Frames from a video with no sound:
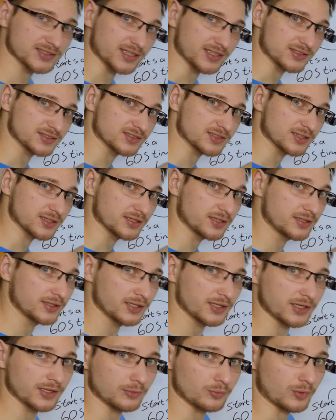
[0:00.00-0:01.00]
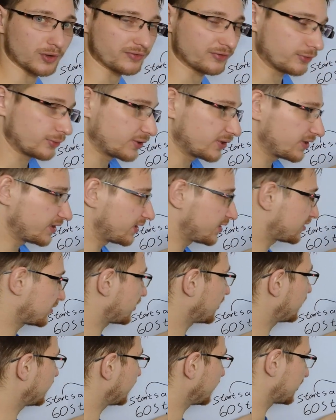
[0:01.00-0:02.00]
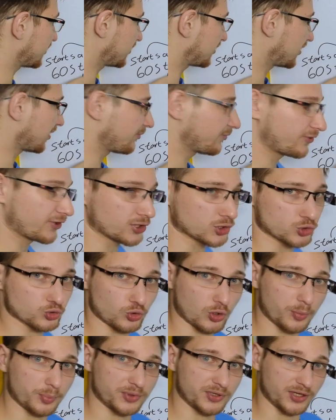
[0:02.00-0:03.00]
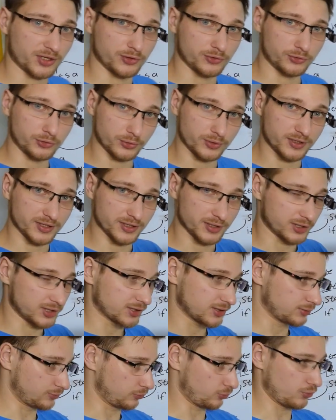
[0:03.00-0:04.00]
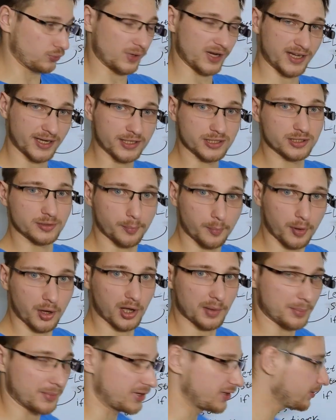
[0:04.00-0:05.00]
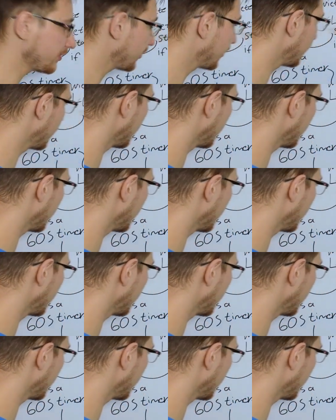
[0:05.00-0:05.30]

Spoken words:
sensor, whether there's something dropped into the winning compartment.